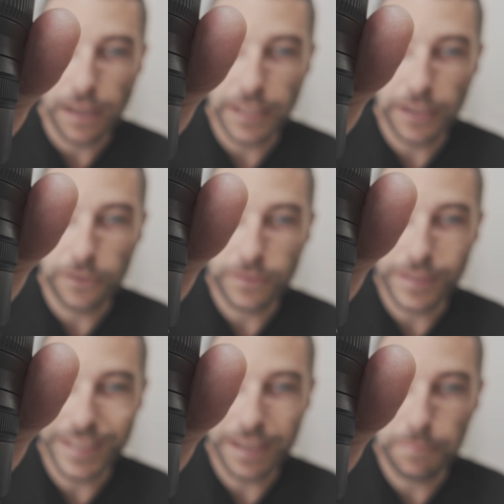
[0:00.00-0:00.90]

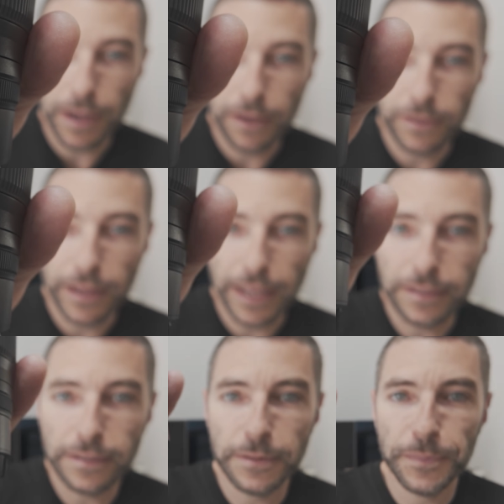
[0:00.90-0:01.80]
Nikon Z mount
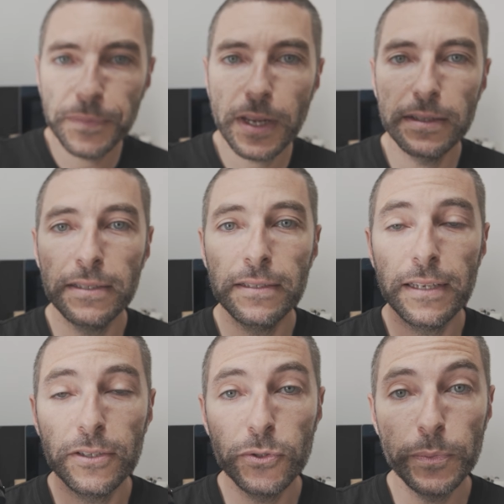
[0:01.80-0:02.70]
lens. This
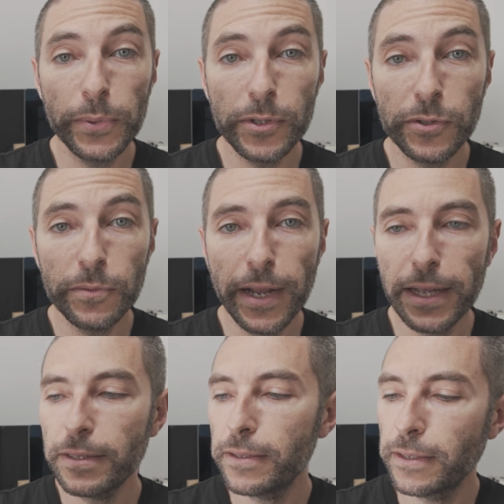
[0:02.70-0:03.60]
is a super zoom
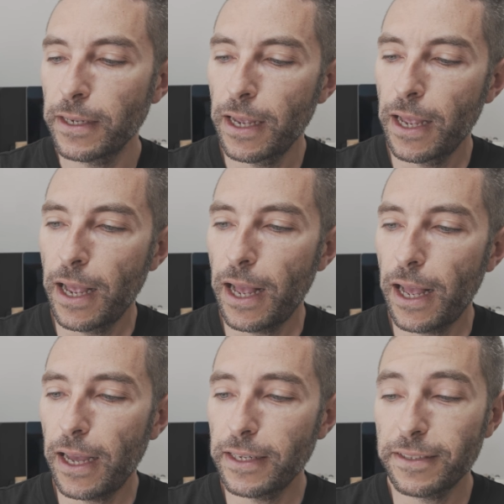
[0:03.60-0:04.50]
lens.
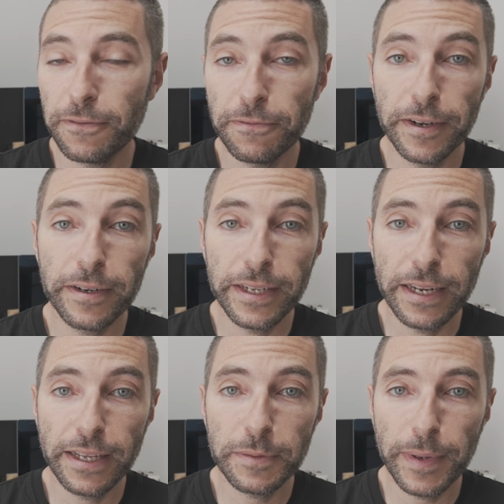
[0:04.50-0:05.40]
It's a fairly
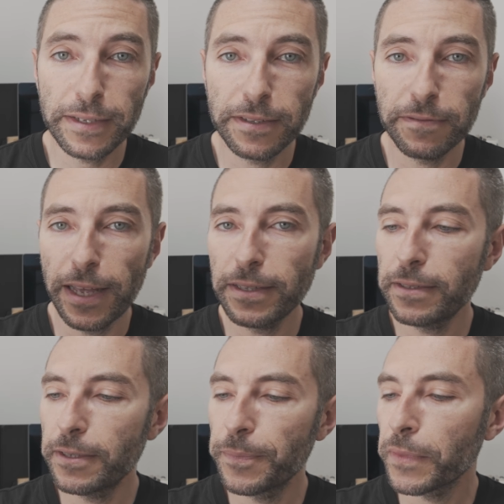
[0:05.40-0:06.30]
inexpensive
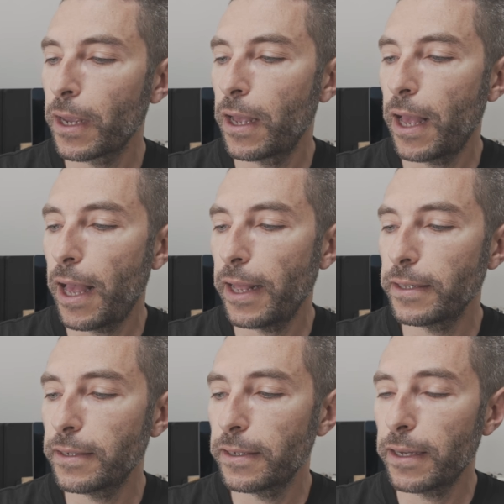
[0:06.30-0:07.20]
lens,
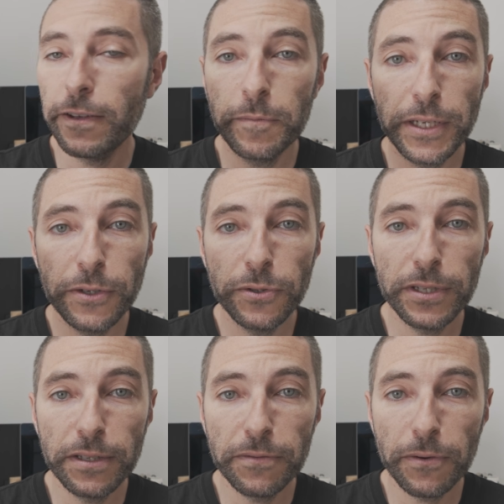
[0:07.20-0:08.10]
and I've been
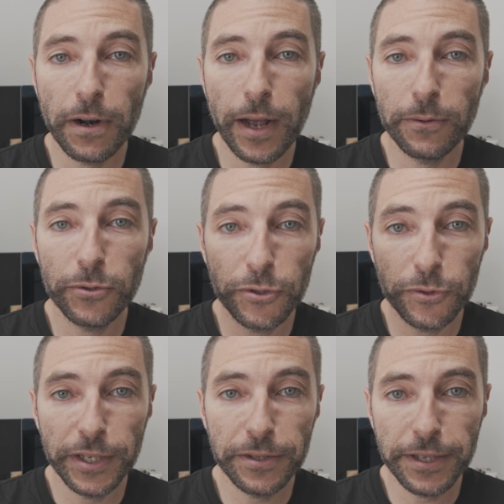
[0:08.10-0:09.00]
using it for around
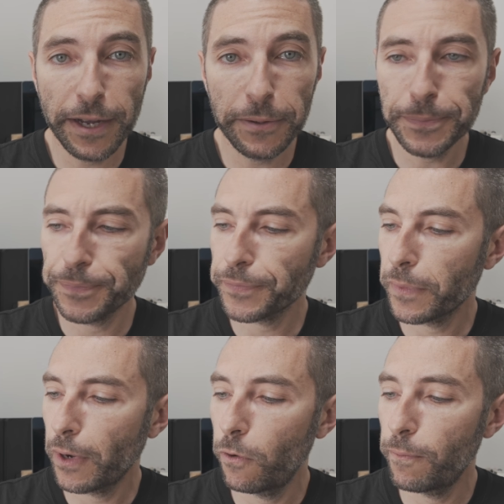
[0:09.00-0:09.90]
2 years now
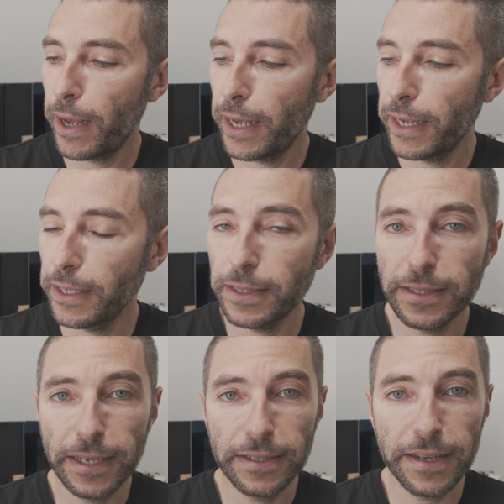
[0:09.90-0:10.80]
on my
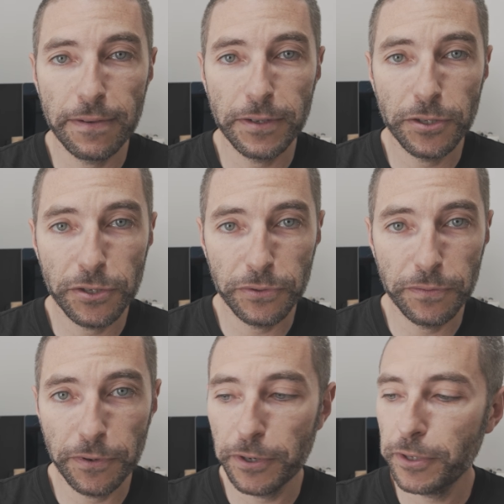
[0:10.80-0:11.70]
Z7
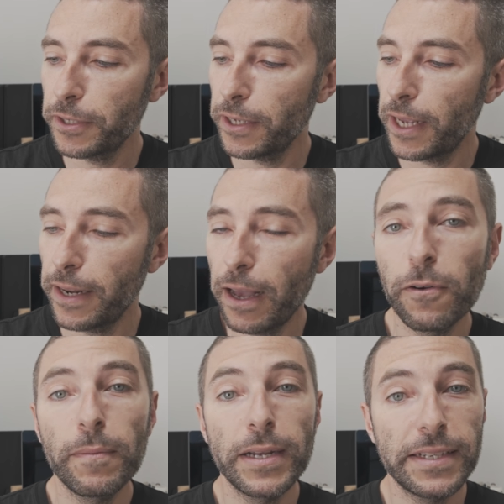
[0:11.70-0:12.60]
II first and now
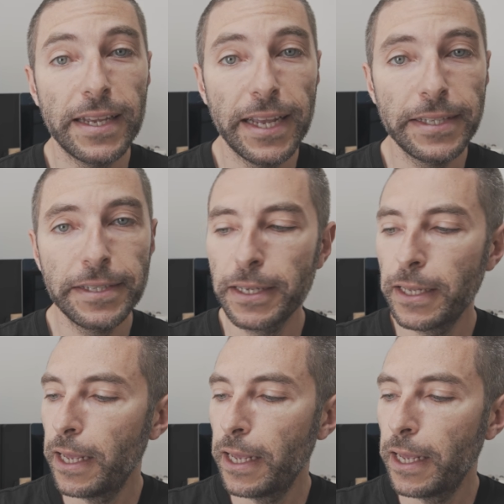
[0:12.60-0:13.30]
on my Z8,